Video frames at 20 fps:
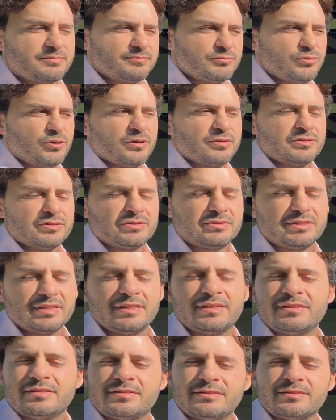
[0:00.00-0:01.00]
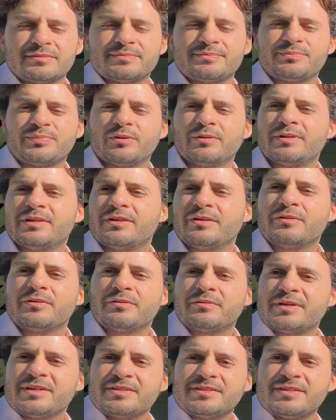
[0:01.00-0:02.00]
We understand he's probably on
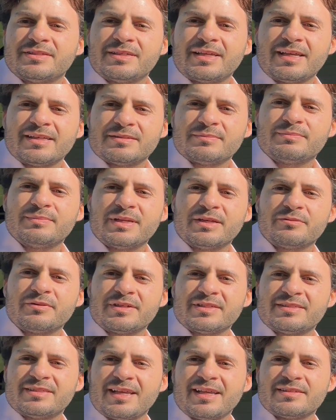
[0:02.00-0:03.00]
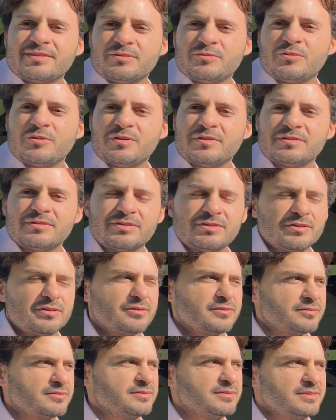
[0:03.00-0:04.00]
the race. He hasn't won,
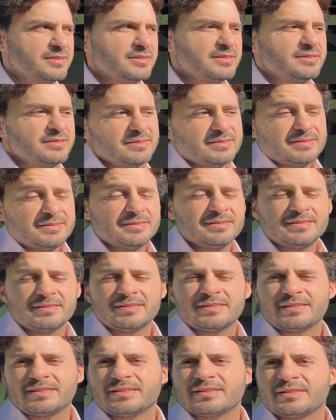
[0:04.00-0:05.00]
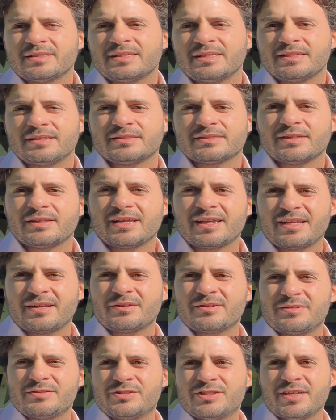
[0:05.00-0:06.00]
so. He's gonna get a
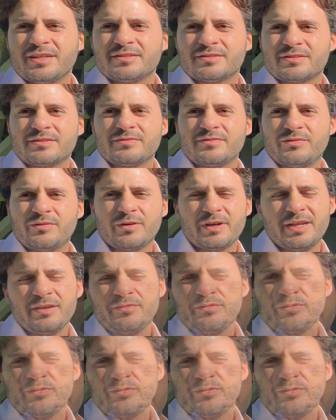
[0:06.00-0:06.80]
good chance for him.